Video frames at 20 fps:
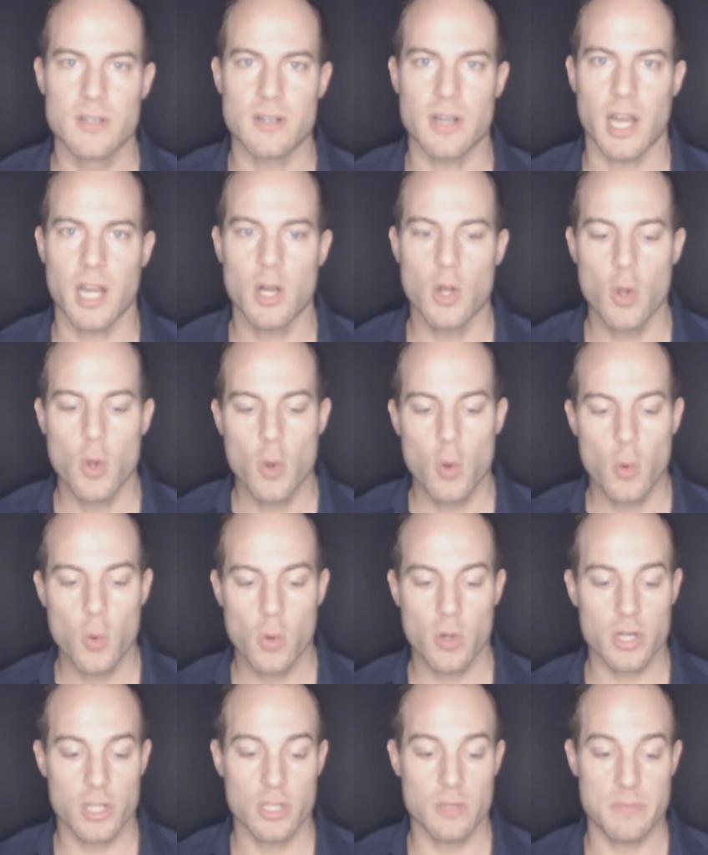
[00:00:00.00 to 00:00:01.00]
Right?
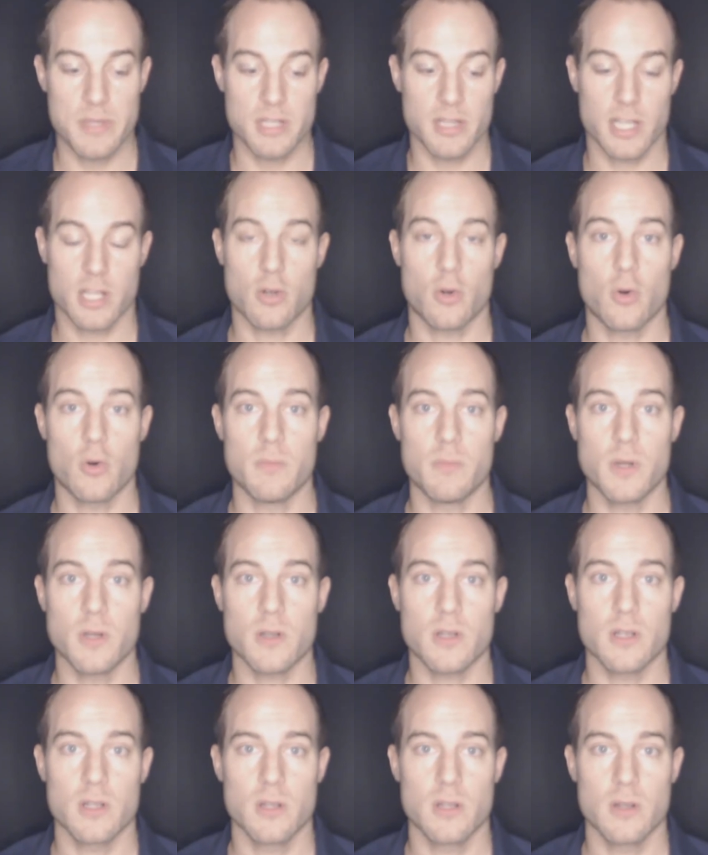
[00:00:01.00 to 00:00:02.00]
Or it could be like a whole
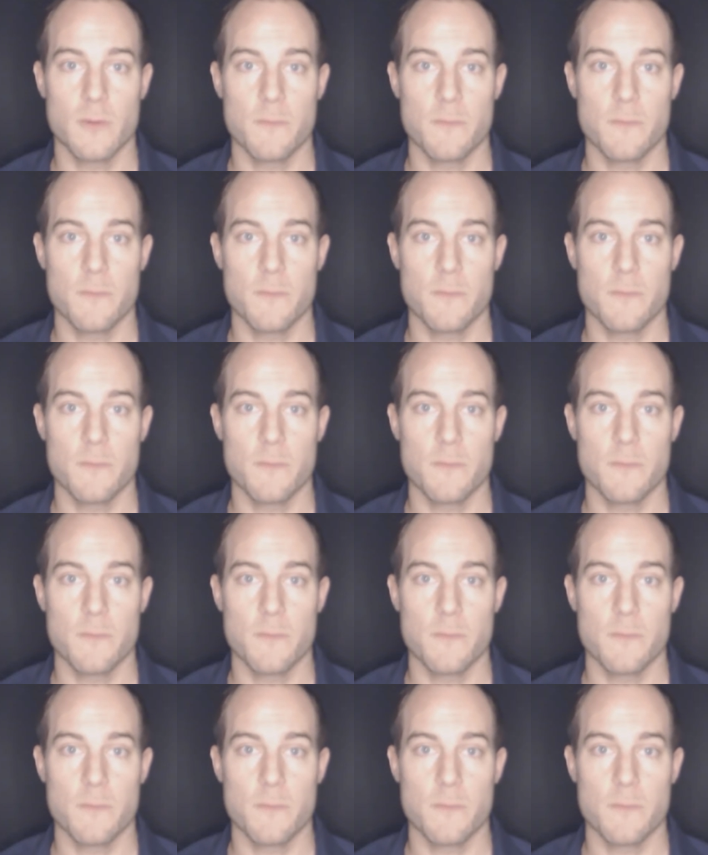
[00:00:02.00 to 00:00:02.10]
book.